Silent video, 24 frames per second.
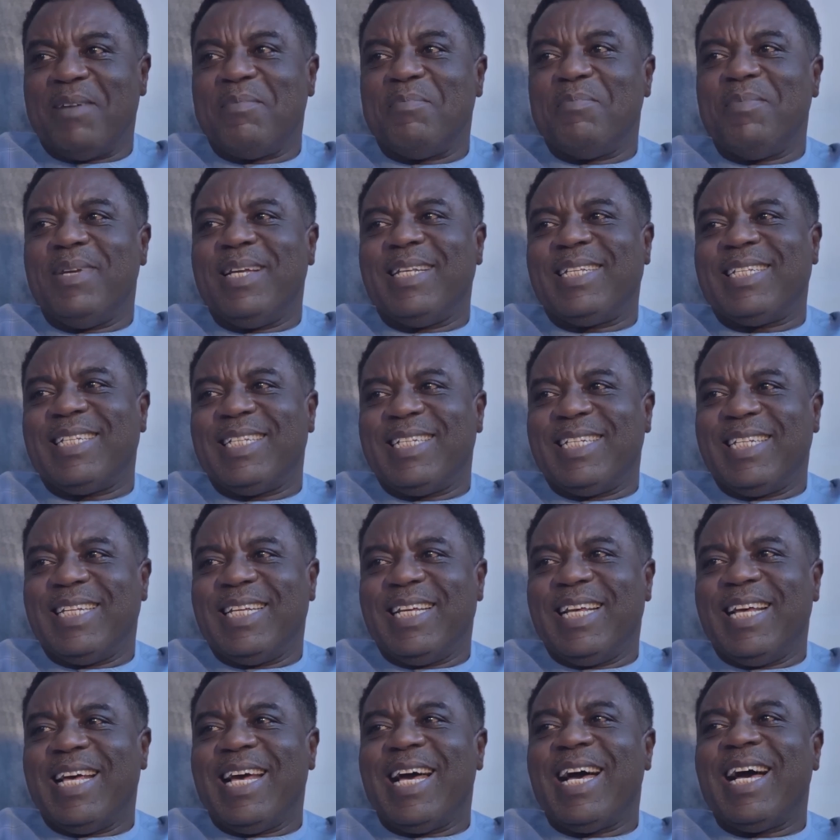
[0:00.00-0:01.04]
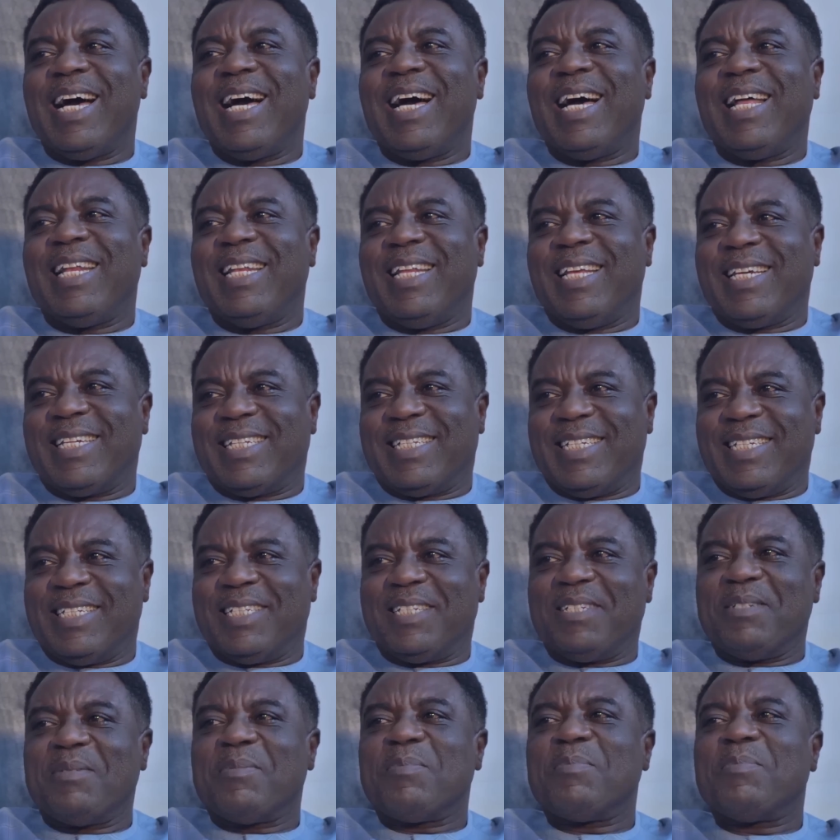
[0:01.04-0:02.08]
and meet
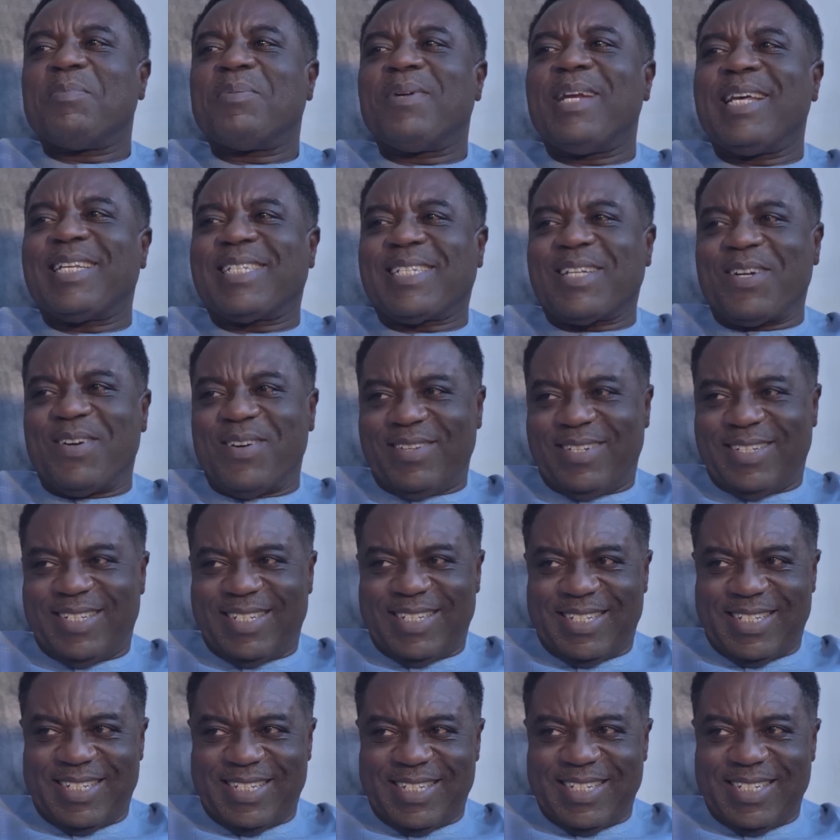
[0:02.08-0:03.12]
Alexis Prescott